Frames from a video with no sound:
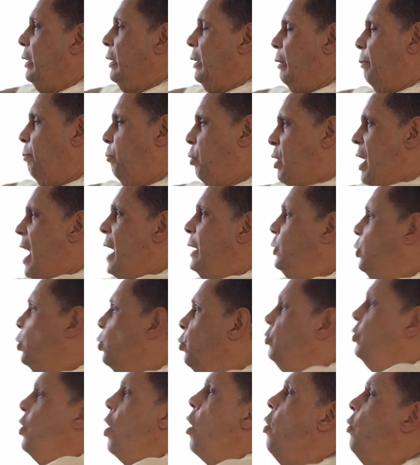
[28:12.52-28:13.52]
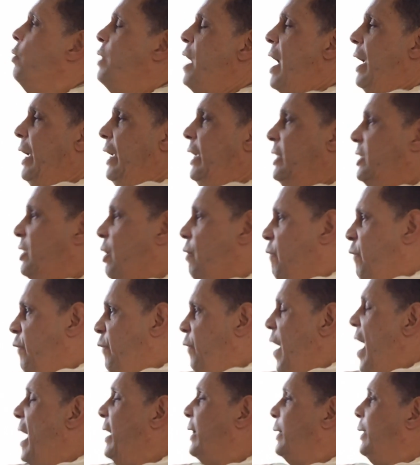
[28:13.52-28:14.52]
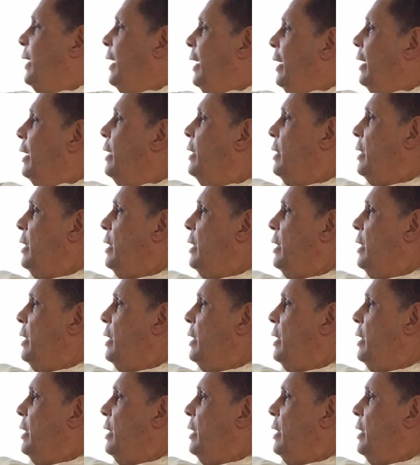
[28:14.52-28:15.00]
But I do know that he's affecting